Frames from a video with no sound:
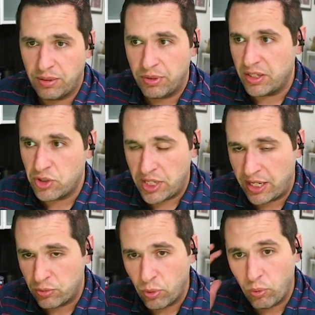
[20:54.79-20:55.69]
some of these
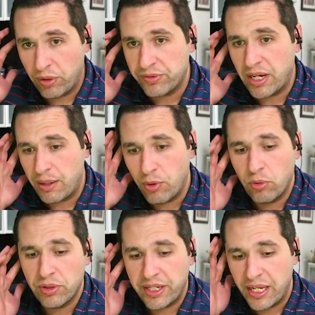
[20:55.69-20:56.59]
checks were one time
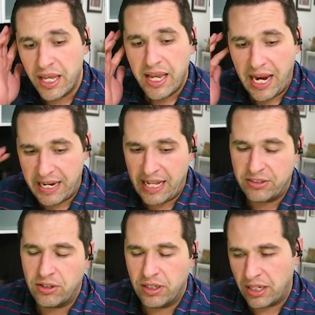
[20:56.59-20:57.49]
only. And
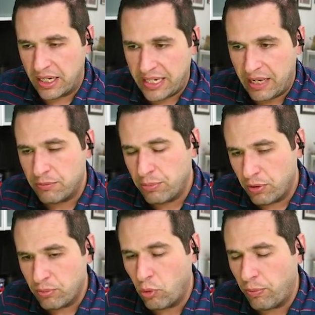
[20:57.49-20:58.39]
that's going to, again,
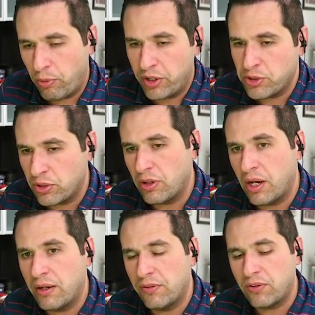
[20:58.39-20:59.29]
put more pressure
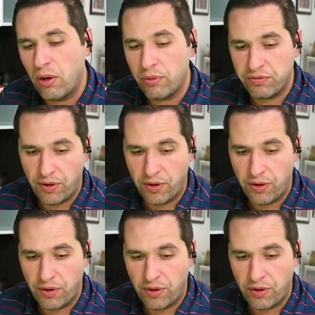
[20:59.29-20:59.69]
on us going